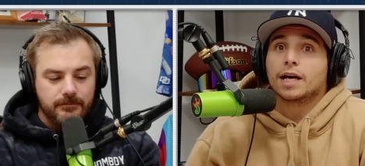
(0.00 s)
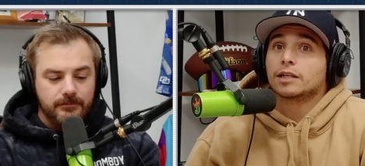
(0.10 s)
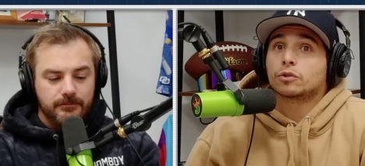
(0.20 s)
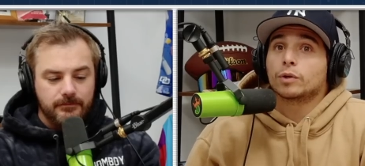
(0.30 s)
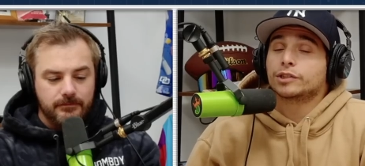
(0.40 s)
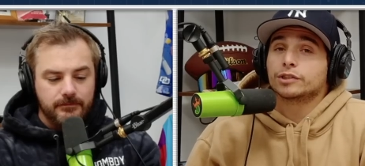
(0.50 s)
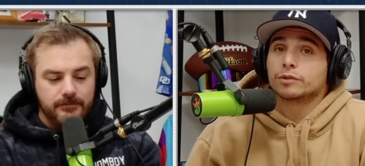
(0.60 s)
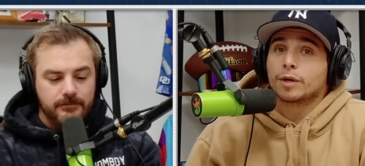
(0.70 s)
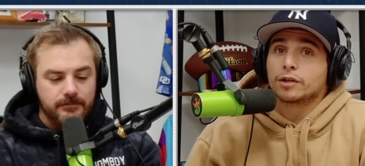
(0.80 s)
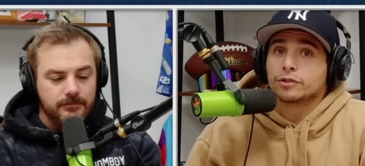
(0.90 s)
Speaker 1: has questions
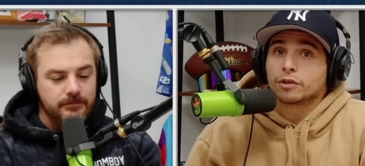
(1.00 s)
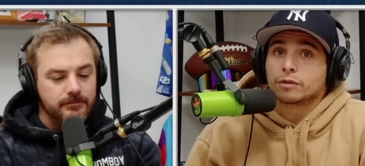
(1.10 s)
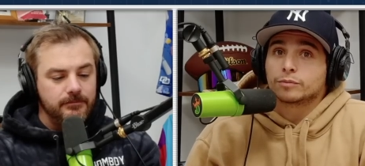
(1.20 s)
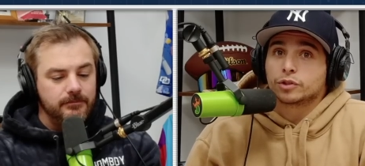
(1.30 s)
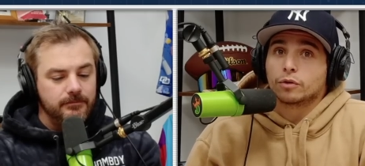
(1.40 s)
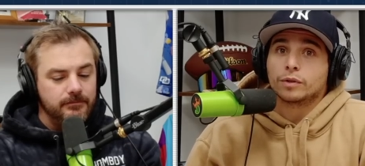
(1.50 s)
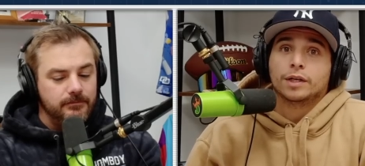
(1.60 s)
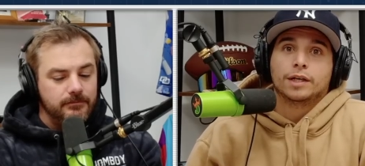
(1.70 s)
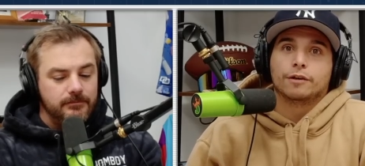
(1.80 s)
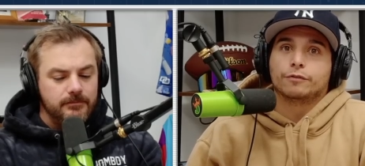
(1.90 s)
about his arm. So
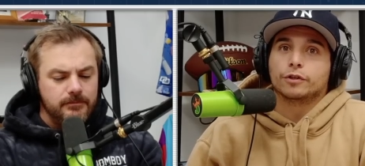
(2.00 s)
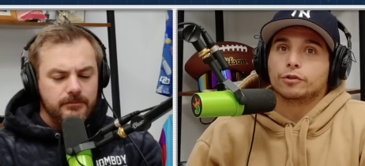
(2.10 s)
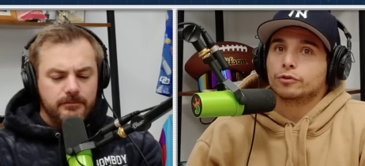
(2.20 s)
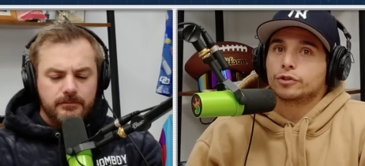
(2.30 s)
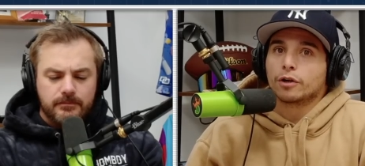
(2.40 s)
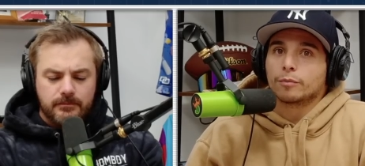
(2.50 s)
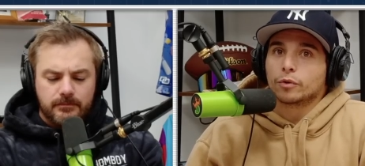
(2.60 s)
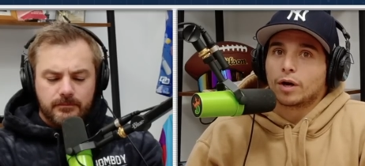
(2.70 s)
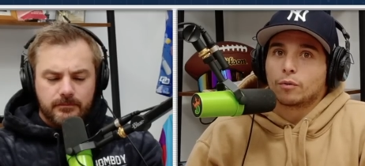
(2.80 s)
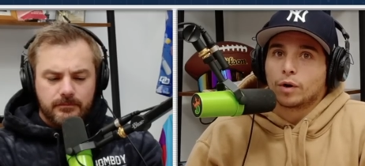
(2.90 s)
if you use your arm the
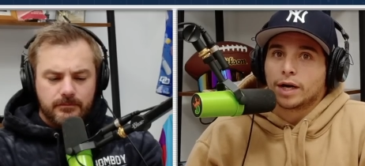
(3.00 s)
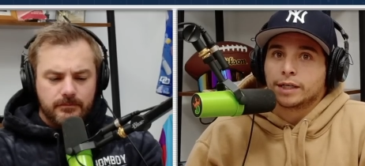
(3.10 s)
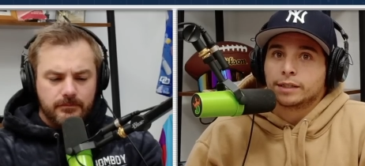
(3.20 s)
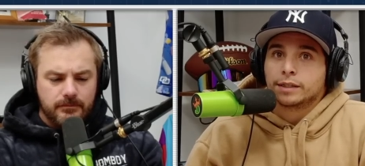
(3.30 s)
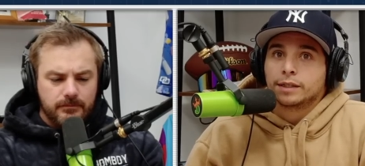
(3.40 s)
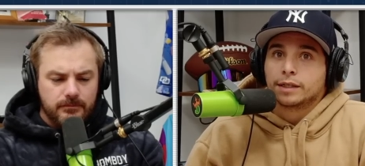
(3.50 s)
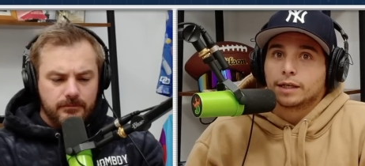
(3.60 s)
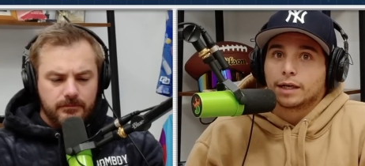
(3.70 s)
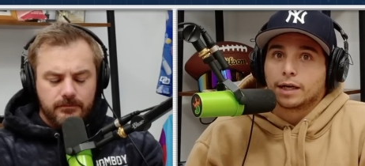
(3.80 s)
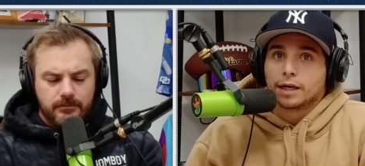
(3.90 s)
right way,
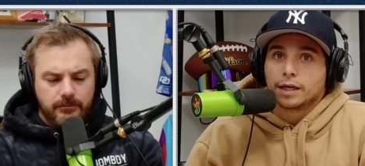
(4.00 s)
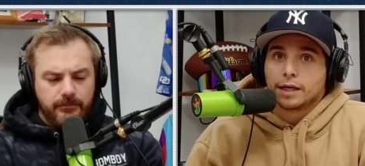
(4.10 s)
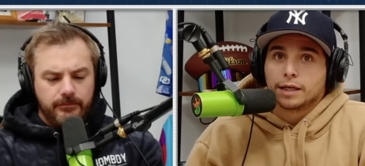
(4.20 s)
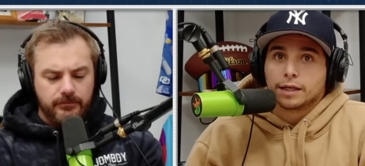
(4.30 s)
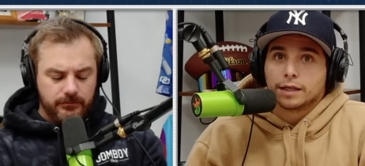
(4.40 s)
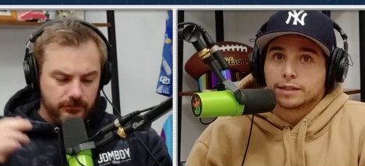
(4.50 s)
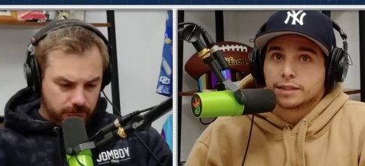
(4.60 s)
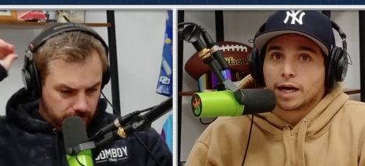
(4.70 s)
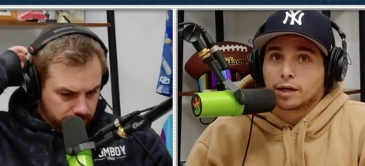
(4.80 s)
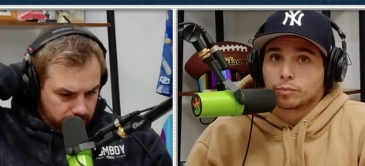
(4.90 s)
uh, it, it's
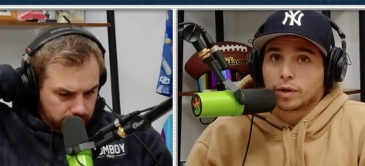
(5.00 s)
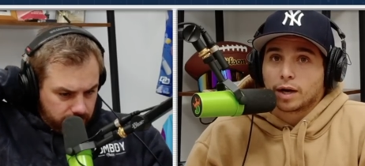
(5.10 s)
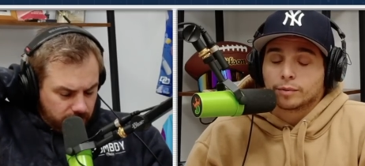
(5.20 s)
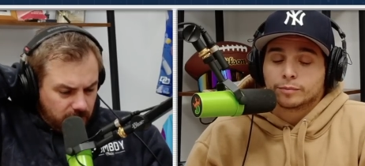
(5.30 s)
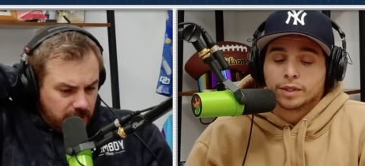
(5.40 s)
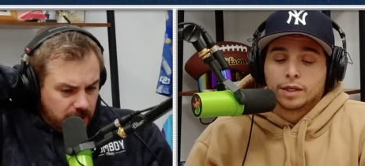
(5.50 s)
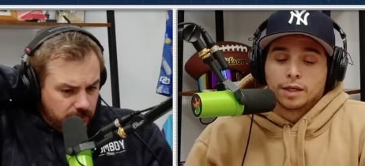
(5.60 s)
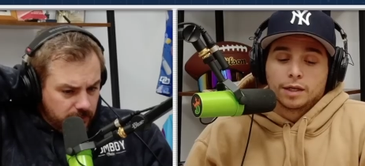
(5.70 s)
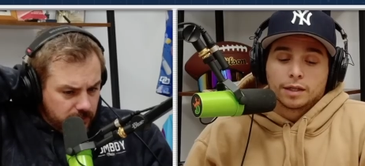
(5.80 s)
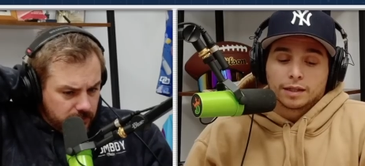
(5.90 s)
not a problem.
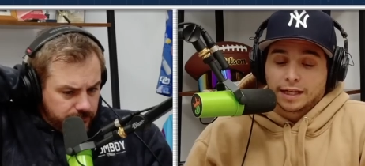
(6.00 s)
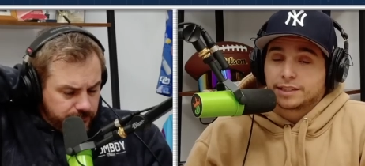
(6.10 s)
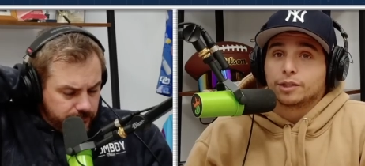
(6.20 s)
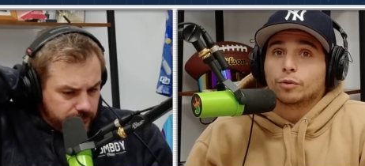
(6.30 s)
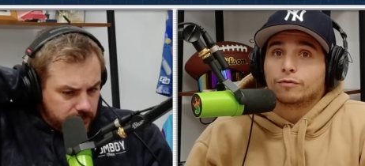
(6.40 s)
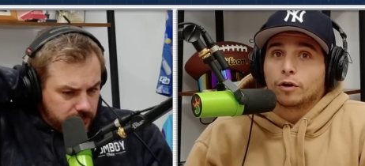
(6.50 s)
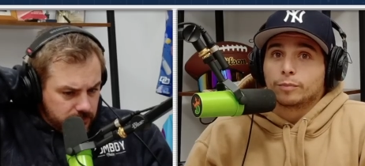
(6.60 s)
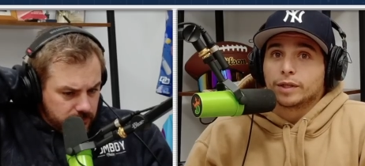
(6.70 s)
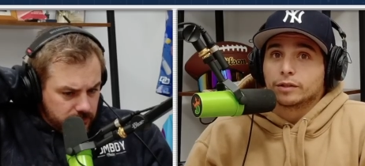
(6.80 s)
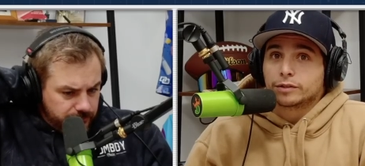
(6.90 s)
Speaker 2: Let's see what
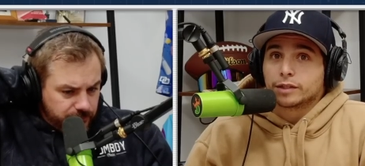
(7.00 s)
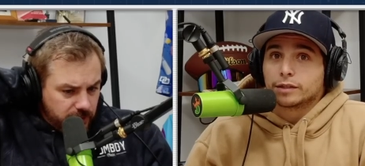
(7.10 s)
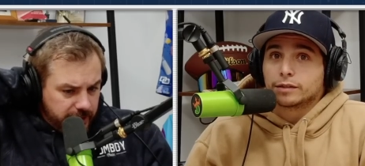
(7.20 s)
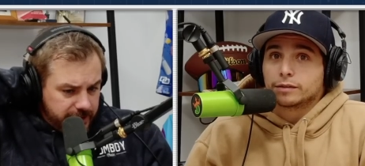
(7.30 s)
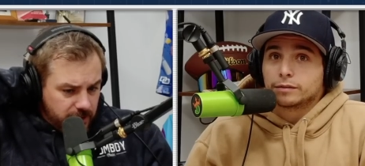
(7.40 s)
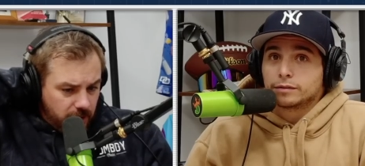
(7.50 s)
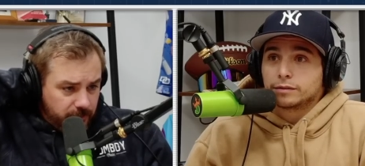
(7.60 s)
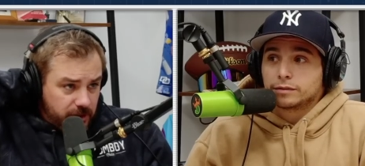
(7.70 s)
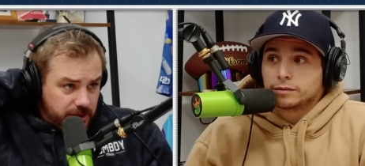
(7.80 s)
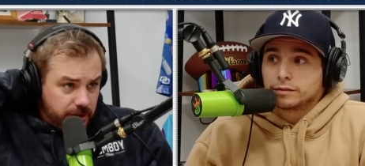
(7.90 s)
Volpe looks For, like. His arm
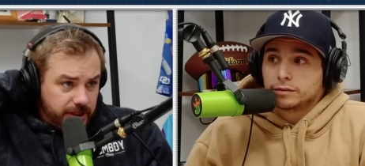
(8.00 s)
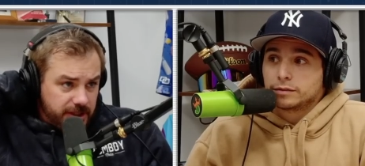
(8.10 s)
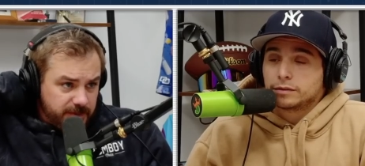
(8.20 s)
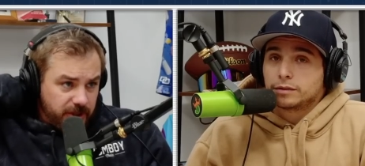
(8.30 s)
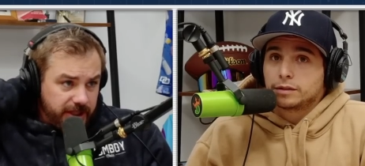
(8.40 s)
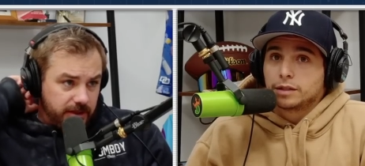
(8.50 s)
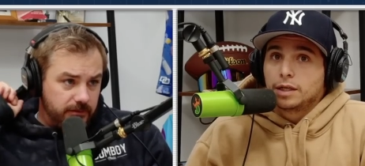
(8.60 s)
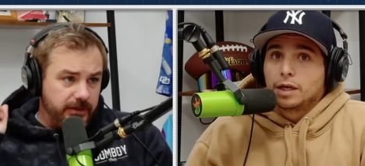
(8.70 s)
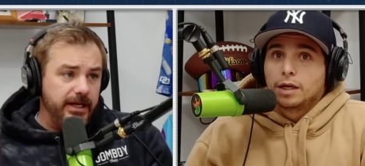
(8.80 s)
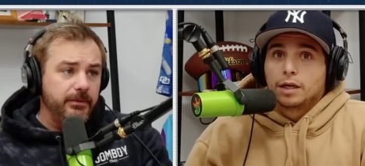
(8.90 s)
looks good in spring.
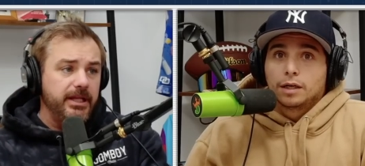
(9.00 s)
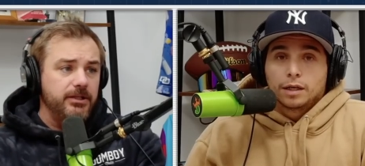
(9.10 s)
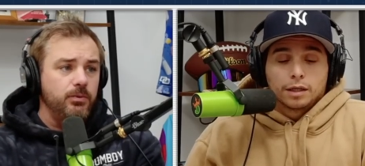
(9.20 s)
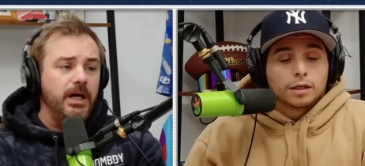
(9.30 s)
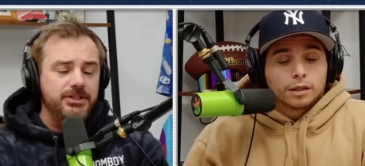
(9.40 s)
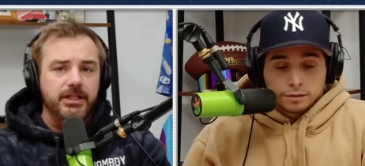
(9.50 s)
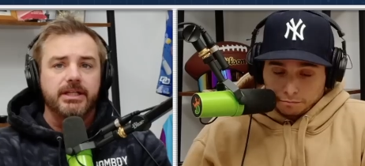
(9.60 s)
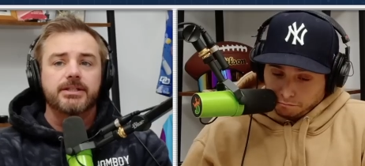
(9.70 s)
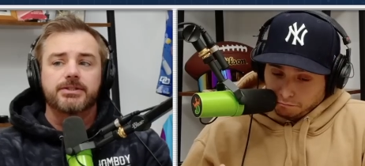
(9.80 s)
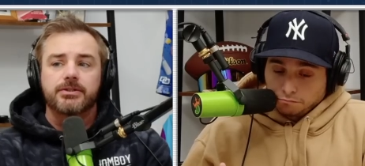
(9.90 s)
For anyone has watched, like
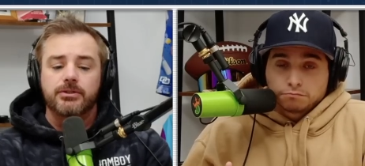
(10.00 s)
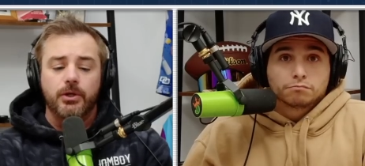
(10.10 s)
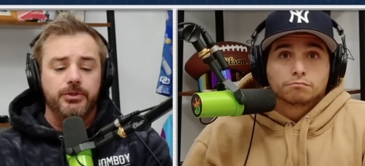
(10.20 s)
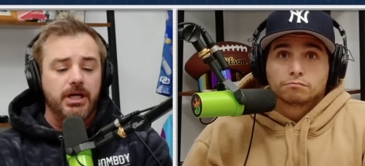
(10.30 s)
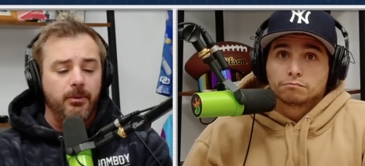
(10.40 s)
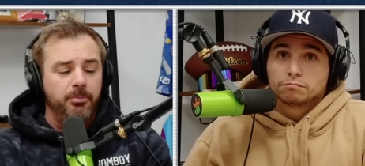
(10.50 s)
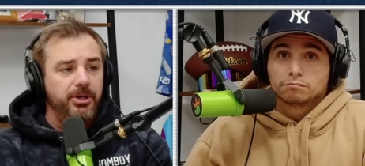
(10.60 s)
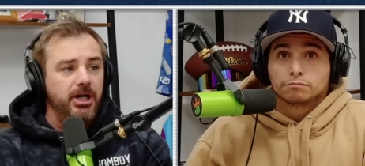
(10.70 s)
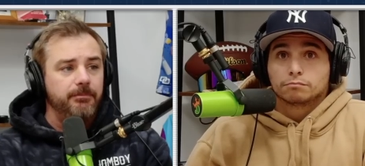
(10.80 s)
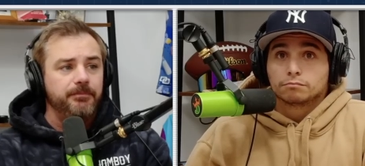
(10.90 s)
he's no double
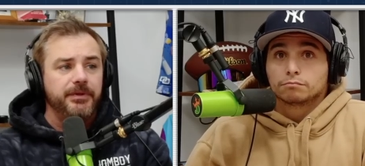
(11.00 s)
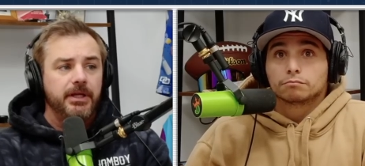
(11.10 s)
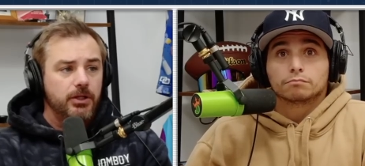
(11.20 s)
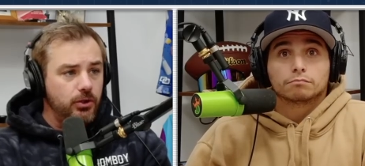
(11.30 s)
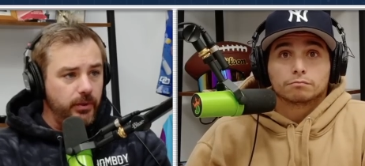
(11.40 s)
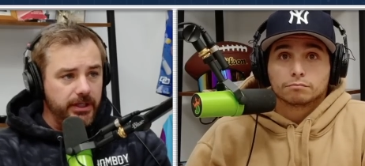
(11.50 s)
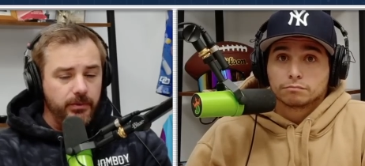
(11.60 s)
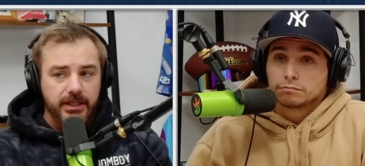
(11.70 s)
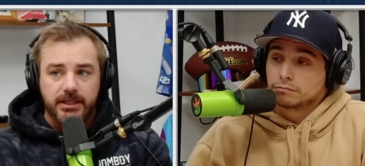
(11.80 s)
pump, quick with